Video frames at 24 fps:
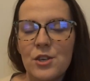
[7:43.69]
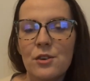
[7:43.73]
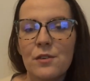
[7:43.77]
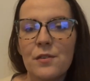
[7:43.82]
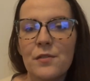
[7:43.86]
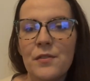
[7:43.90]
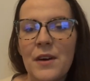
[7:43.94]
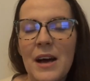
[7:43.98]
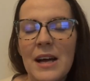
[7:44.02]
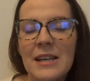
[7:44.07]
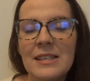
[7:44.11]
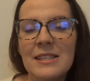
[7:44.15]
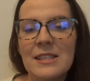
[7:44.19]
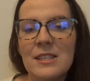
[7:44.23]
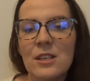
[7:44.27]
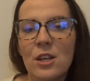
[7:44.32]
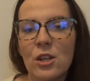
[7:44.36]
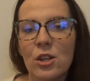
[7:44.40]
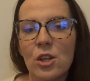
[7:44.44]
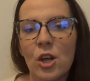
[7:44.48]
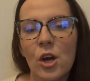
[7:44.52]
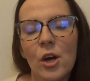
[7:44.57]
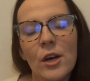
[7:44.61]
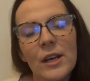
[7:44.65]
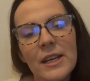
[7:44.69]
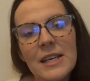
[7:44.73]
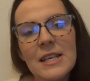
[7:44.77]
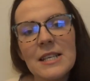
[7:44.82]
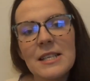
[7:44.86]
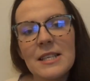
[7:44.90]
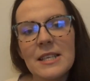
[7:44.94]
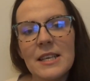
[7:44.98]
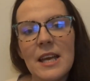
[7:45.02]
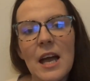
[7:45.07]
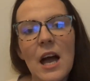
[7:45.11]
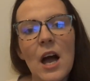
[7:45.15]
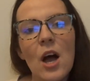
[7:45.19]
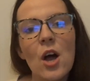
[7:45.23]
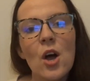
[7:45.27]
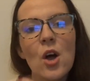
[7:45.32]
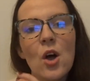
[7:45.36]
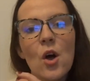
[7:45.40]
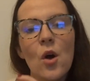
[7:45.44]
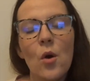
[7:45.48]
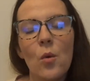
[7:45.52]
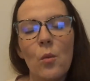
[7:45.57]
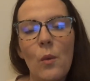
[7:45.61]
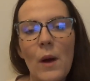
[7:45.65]
You'll find it's a lot easier
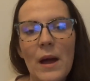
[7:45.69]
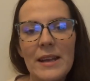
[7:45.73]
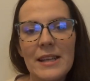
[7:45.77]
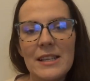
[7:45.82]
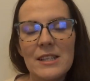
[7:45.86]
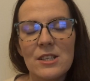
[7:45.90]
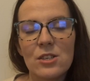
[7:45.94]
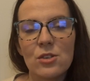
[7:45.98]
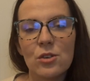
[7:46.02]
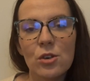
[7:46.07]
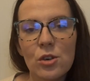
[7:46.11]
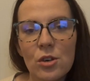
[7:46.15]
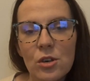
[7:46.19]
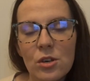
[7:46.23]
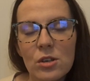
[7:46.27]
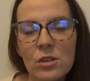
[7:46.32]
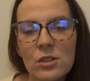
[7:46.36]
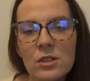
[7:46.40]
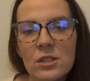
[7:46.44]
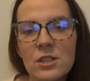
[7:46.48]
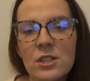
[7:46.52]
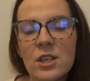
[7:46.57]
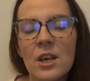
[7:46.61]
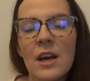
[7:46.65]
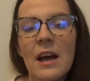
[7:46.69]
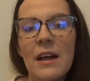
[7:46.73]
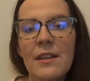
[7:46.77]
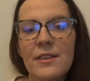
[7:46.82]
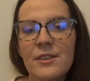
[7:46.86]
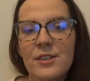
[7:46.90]
when it's cooked